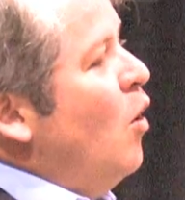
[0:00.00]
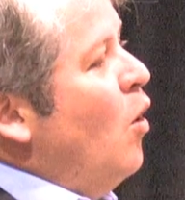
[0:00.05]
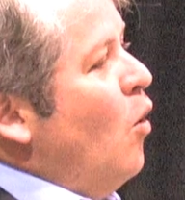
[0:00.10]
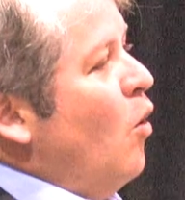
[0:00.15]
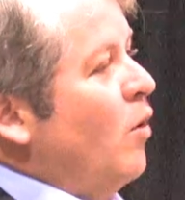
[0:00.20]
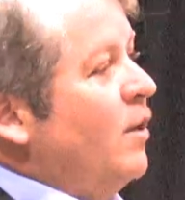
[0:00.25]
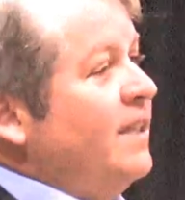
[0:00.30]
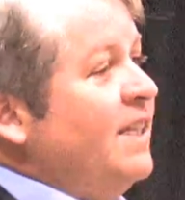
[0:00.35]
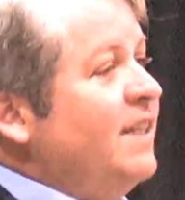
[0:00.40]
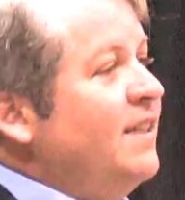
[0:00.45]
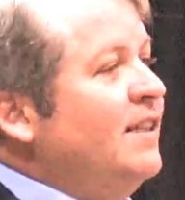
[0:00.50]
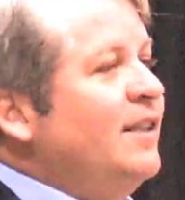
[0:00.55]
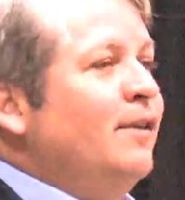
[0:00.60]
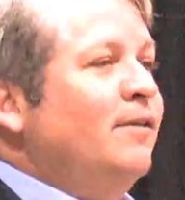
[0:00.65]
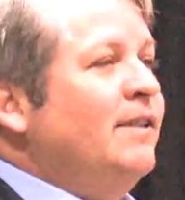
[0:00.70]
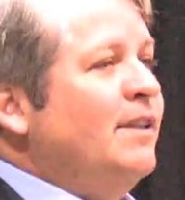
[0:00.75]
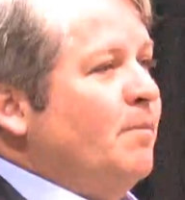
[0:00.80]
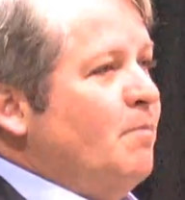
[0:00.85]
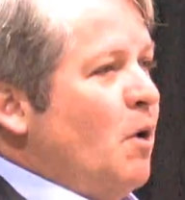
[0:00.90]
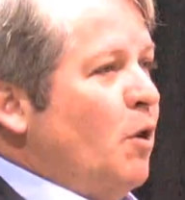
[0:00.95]
Horses
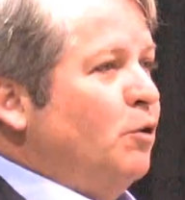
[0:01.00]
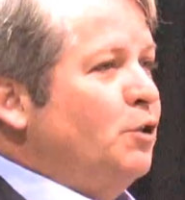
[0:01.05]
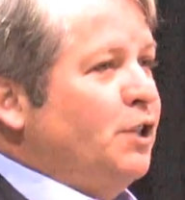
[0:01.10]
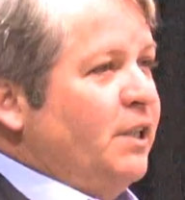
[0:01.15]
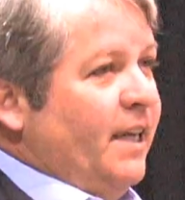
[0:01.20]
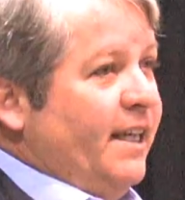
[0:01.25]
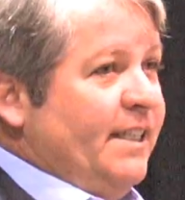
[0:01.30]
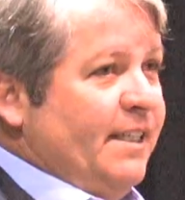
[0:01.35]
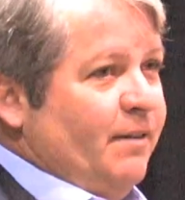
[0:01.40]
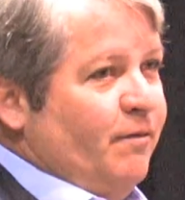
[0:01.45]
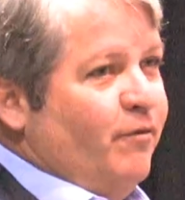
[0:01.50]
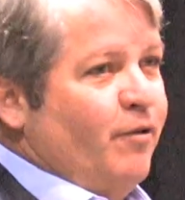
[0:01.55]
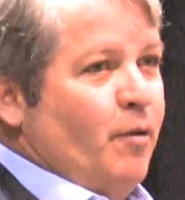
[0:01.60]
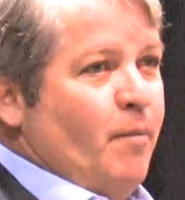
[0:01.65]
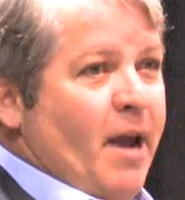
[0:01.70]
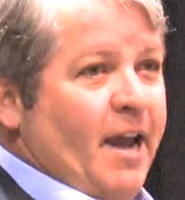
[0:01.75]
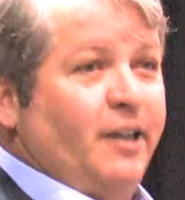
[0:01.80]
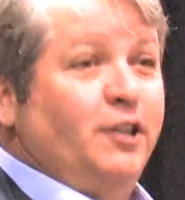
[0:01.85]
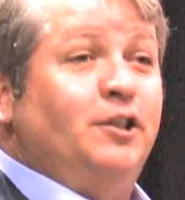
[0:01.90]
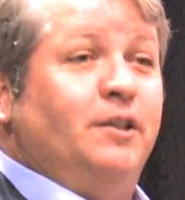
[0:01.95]
use emotion as
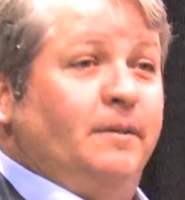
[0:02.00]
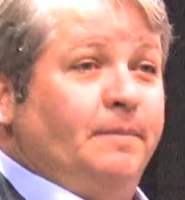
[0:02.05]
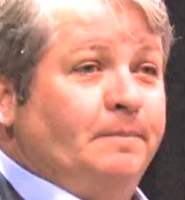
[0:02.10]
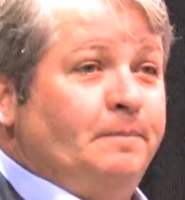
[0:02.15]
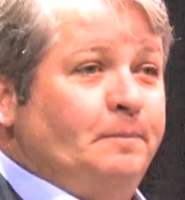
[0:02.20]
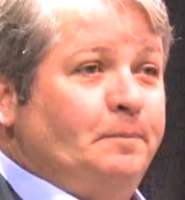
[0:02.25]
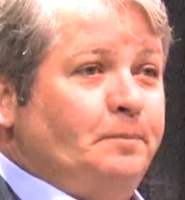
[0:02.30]
information.